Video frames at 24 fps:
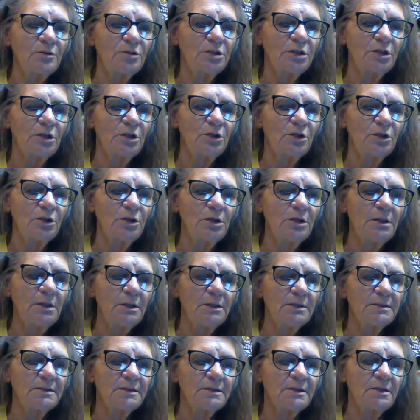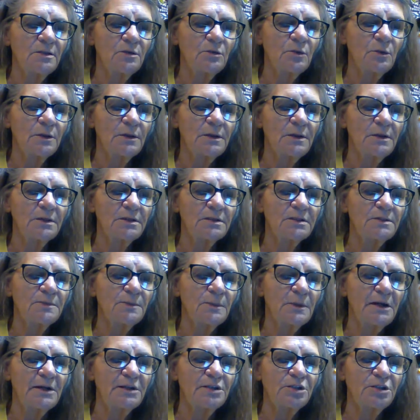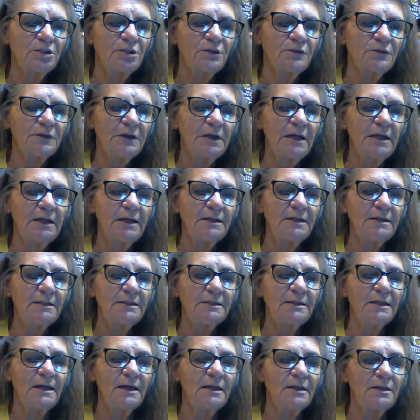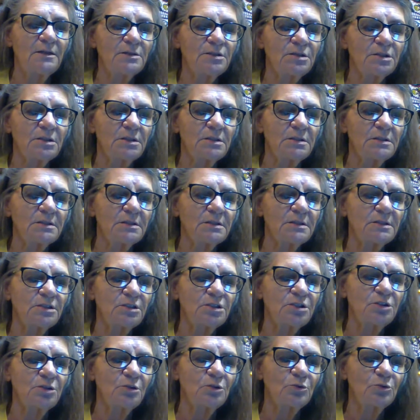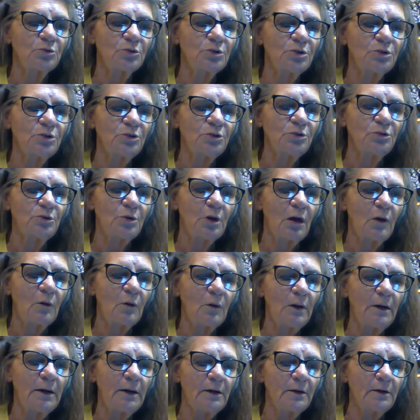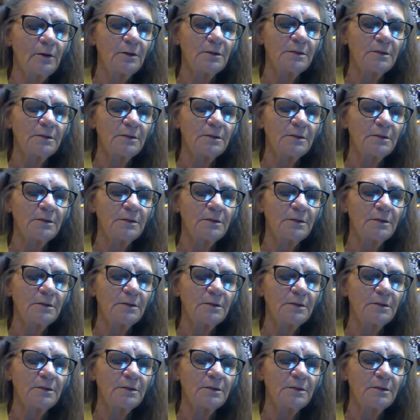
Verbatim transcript: she looked and listened with an expression of keen intelligence that children do not wear,